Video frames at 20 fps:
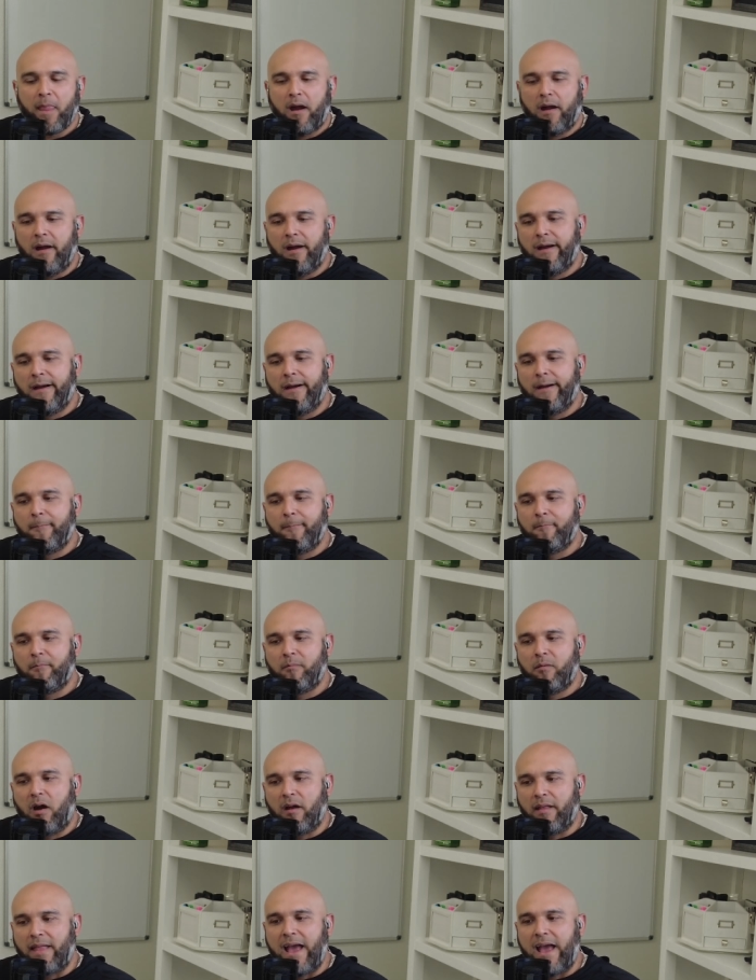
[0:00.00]
um,
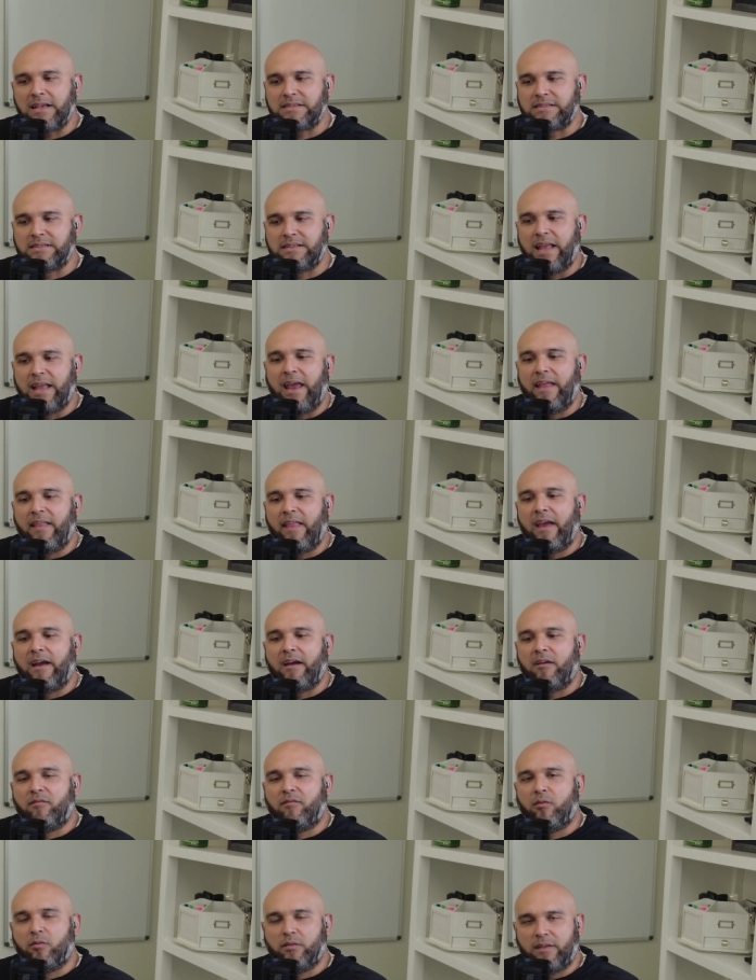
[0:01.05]
our last day there,
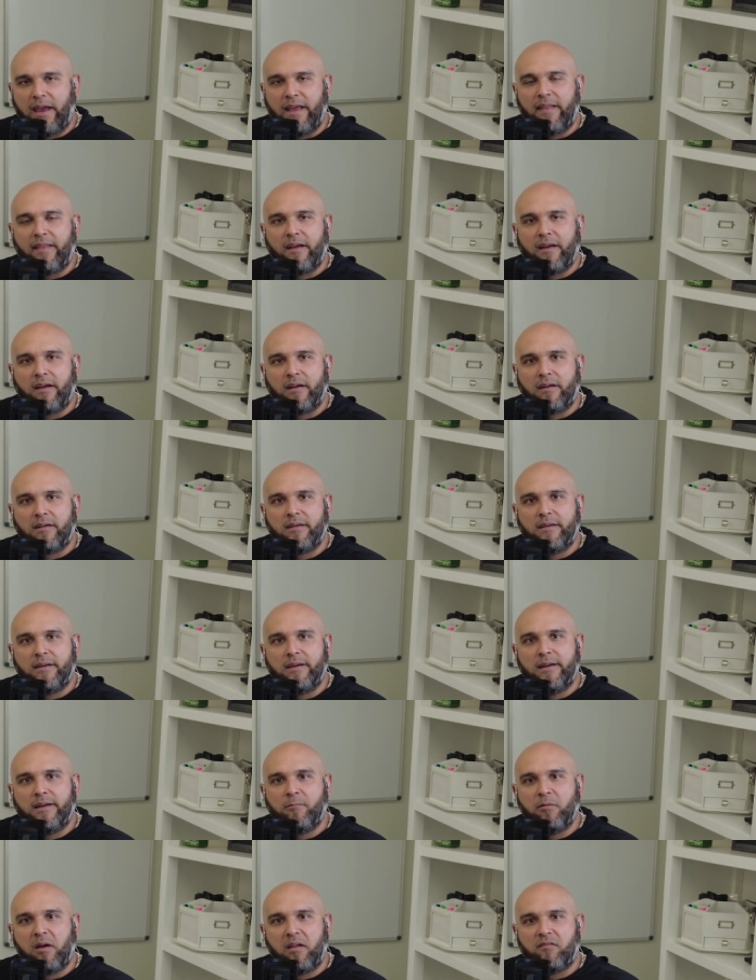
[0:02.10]
full day there. Uh,
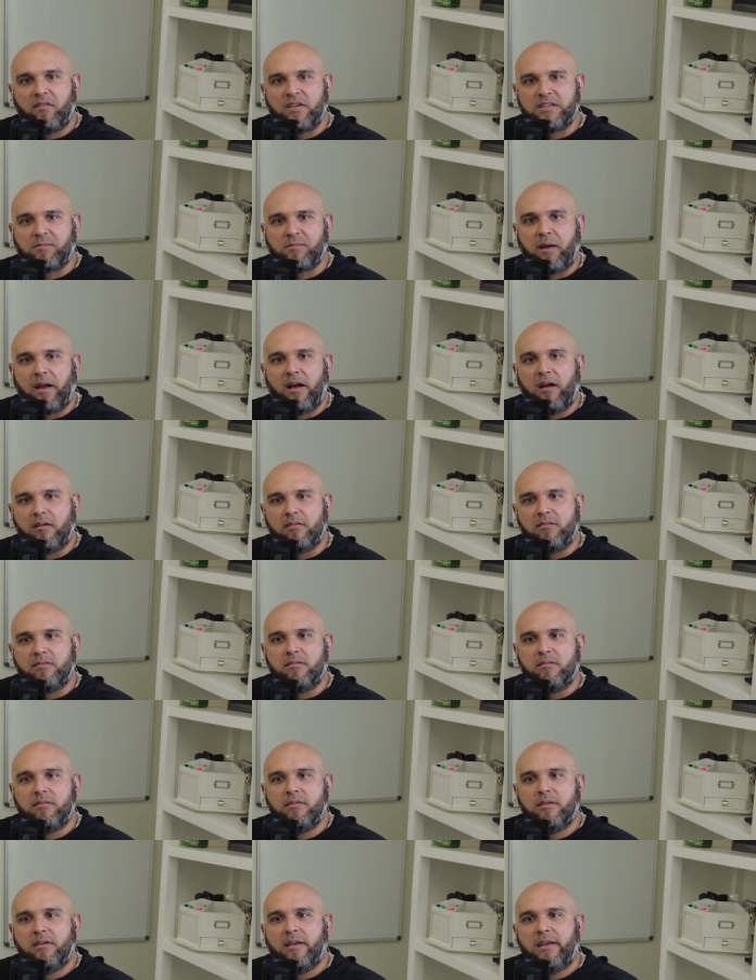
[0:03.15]
went and visited my uncle
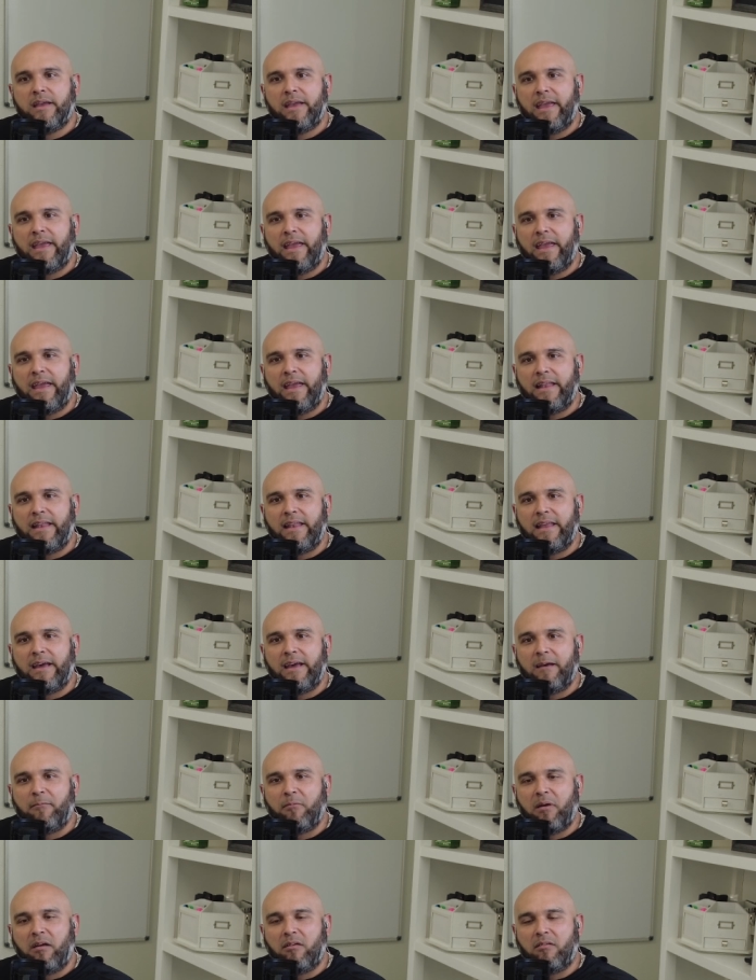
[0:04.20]
and uh,
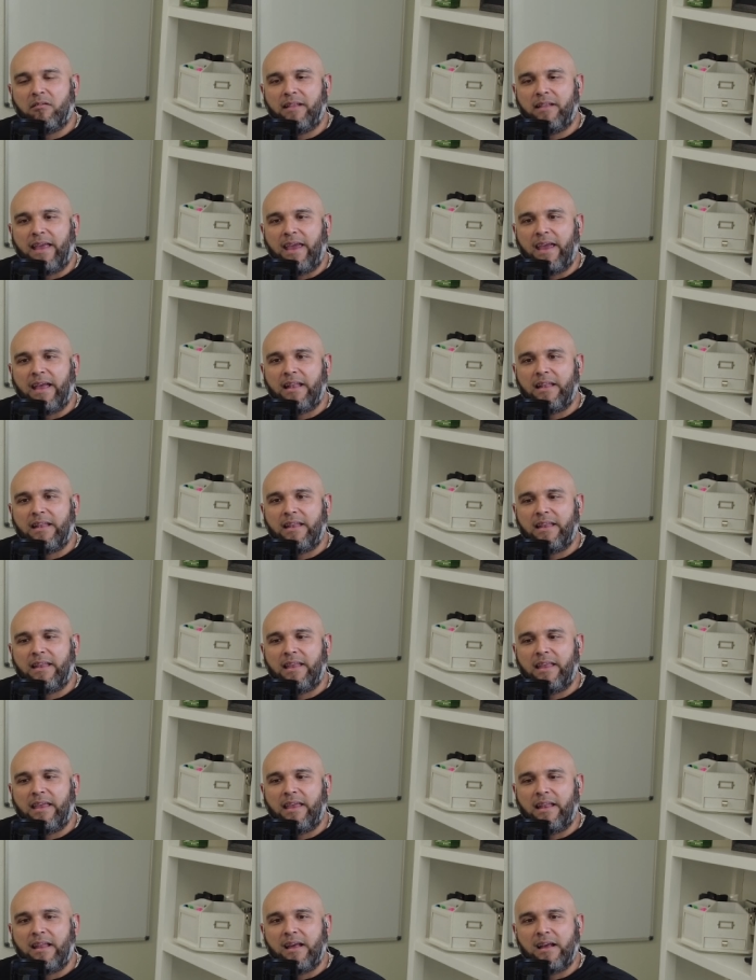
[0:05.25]
my uncle and aunt,
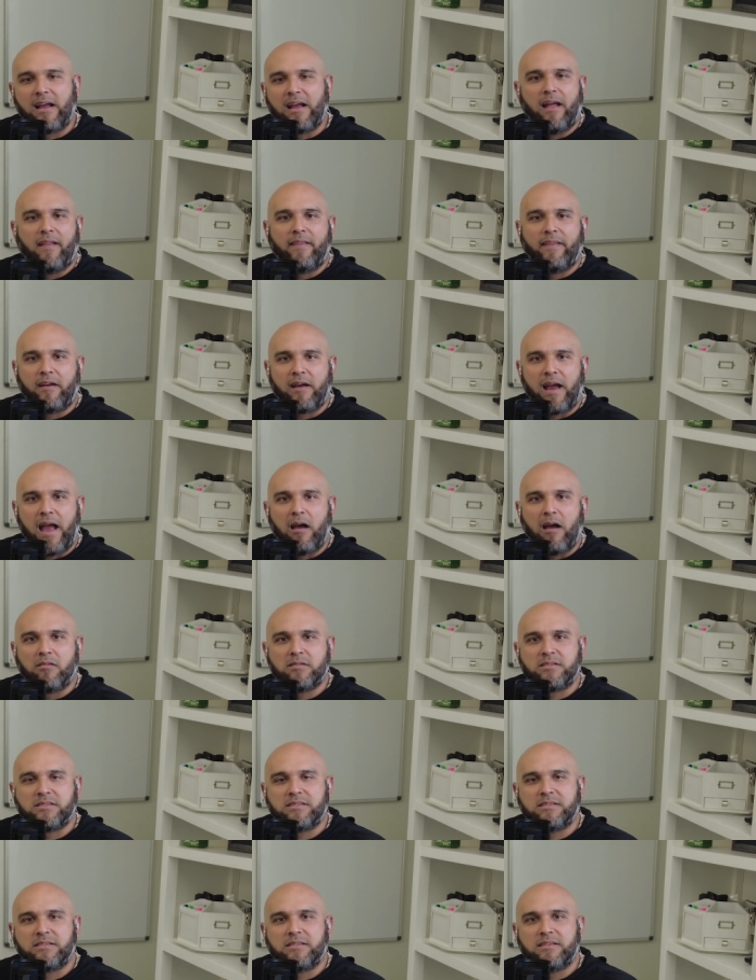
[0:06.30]
and hung out at their
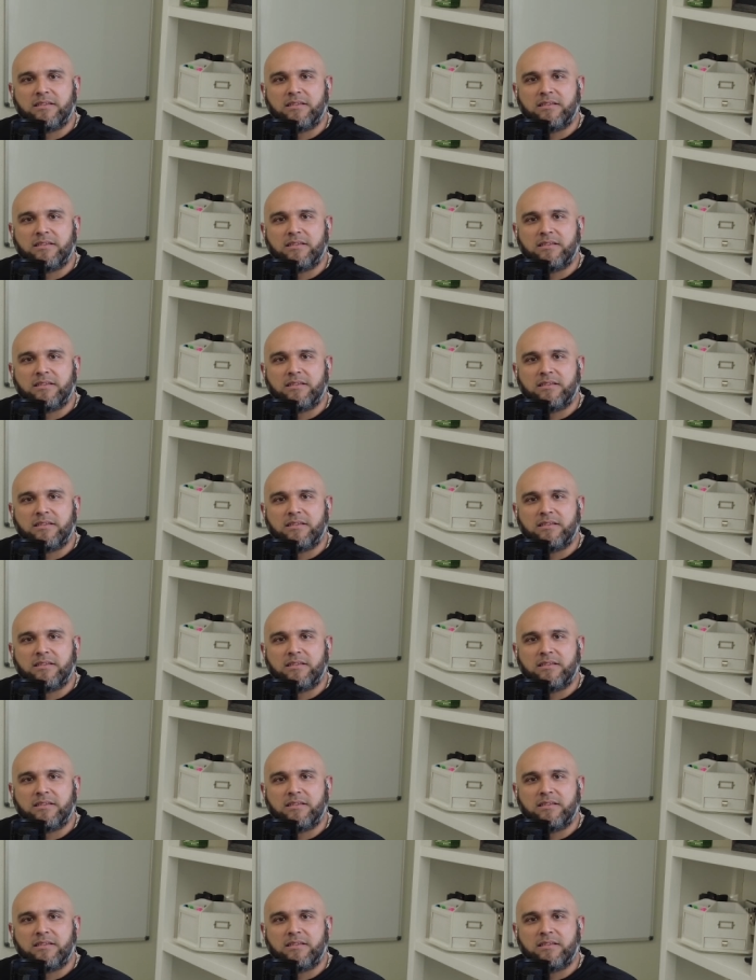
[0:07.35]
house.